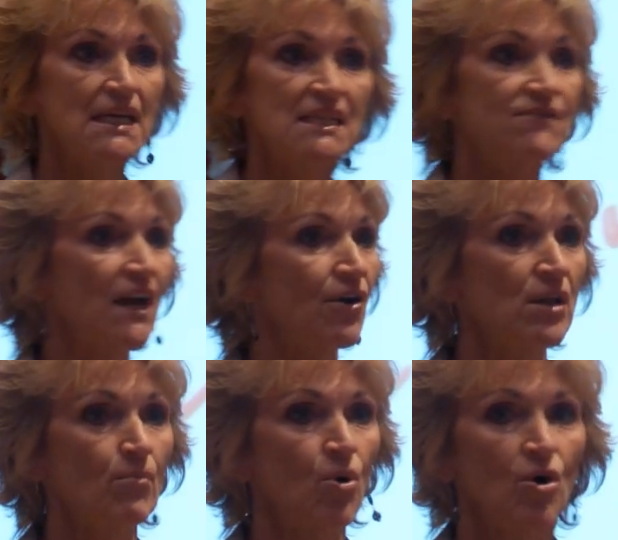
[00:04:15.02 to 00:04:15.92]
It's very
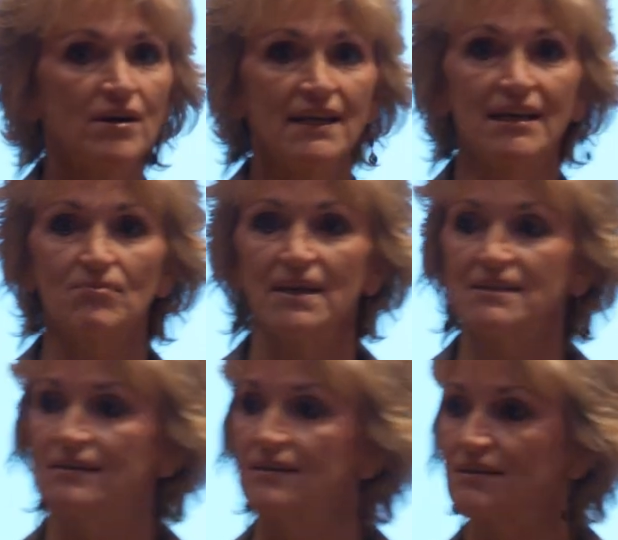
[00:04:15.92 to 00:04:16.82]
important in
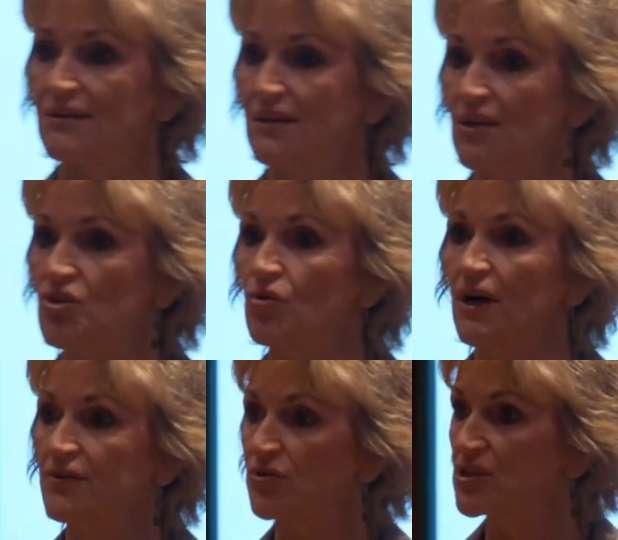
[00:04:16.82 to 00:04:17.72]
business to
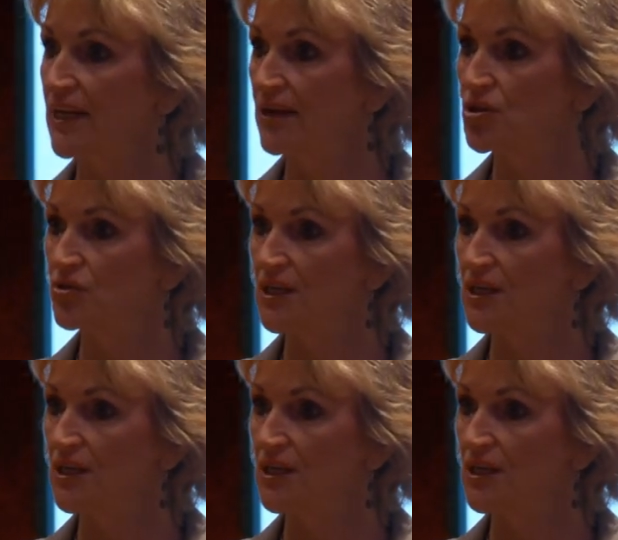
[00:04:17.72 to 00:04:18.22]
understand your